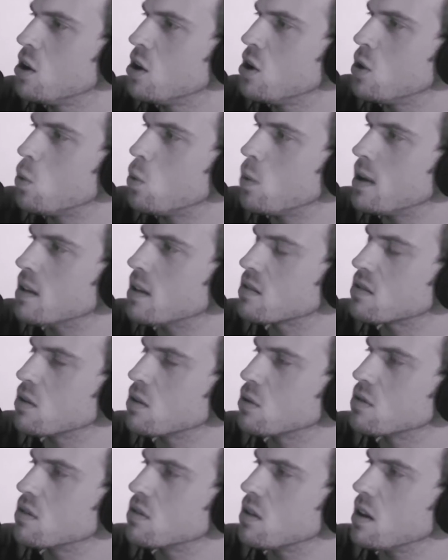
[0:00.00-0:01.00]
we
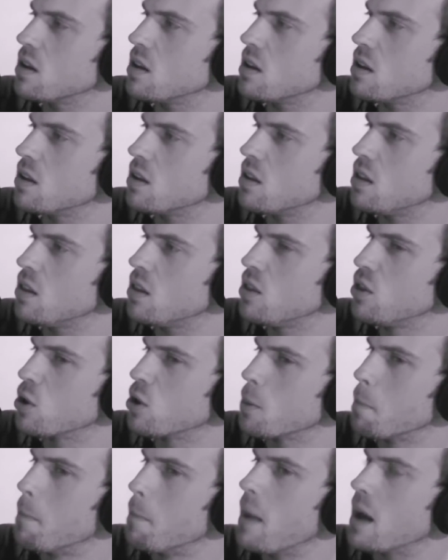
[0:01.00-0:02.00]
associate their
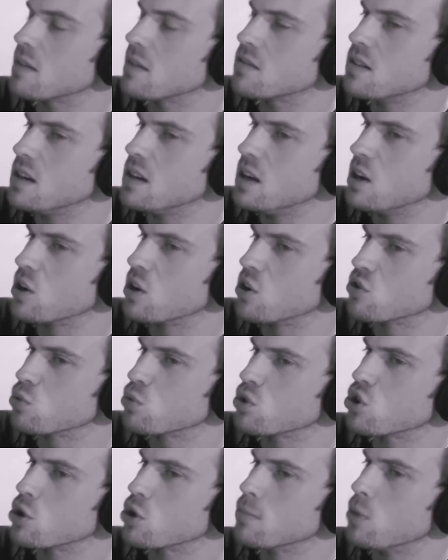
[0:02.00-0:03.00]
best years
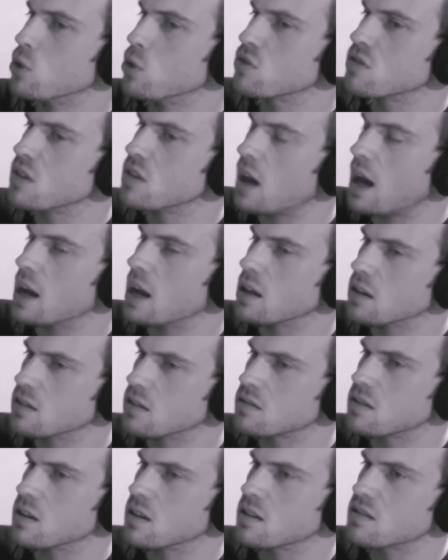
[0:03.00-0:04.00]
with their most
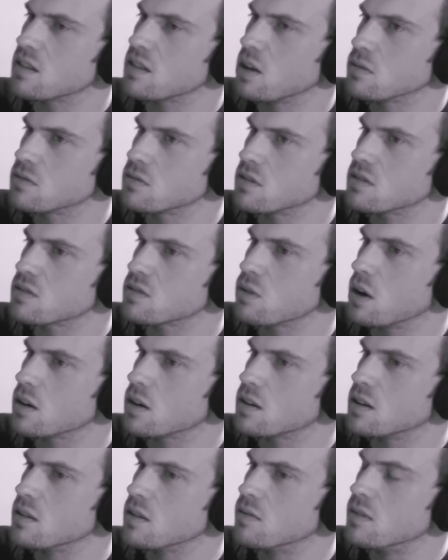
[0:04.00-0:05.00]
nihilistic,
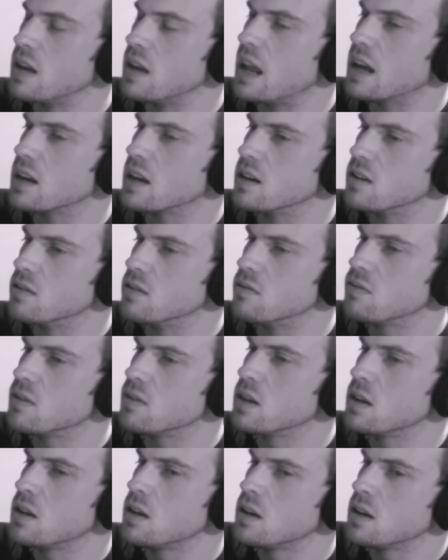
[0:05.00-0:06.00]
self-destructive, negative
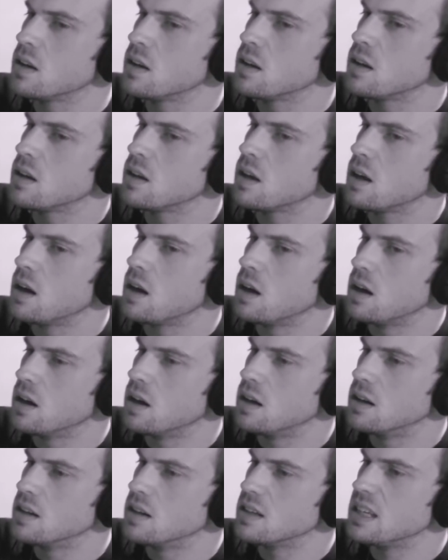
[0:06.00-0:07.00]

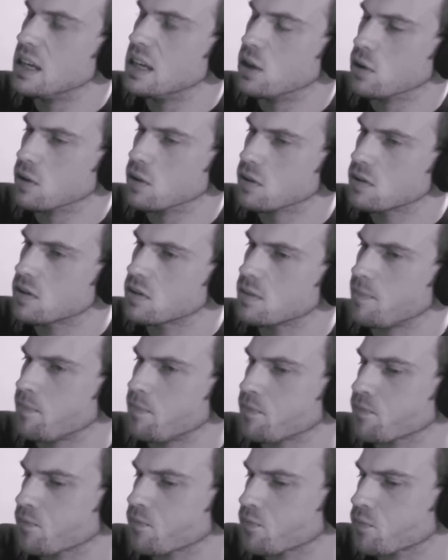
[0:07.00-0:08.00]
years.
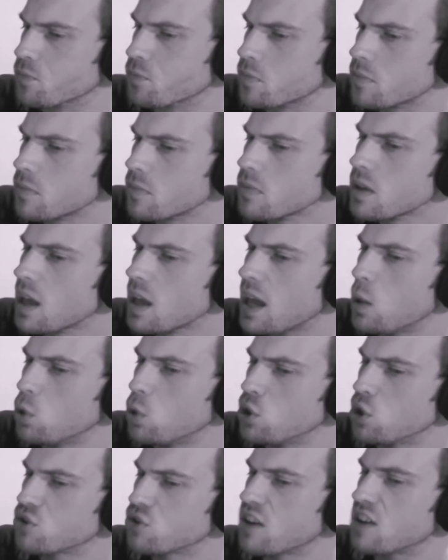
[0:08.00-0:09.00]
And when
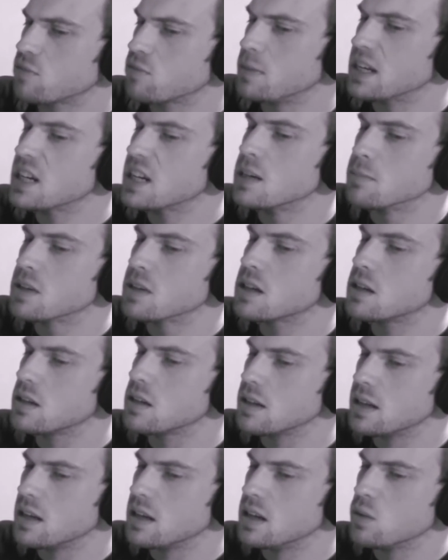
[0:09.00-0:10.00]
those guys become
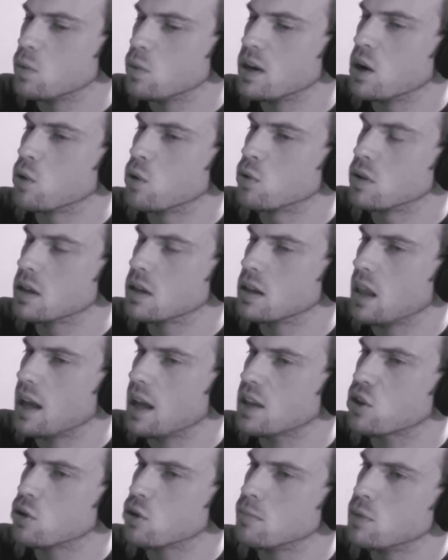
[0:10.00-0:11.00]
clean, we don't really like
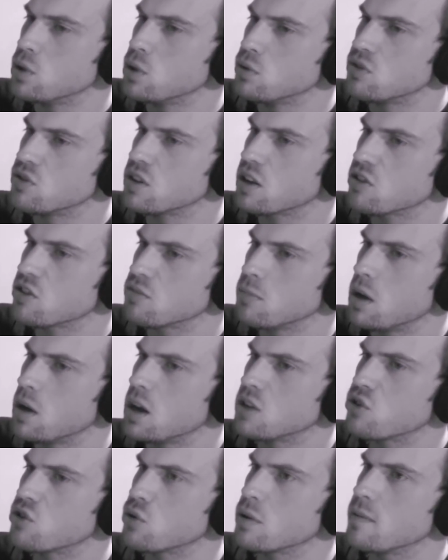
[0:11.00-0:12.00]
their music as
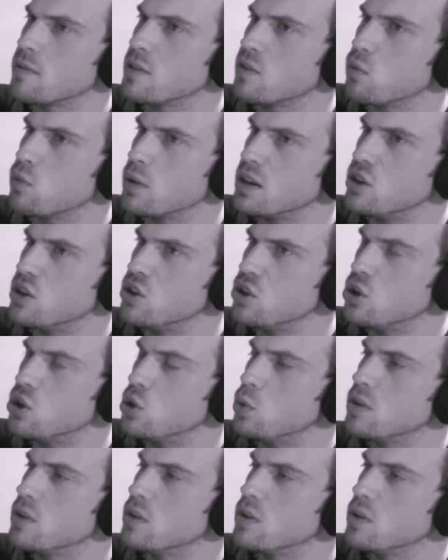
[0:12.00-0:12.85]
much, or even if we do,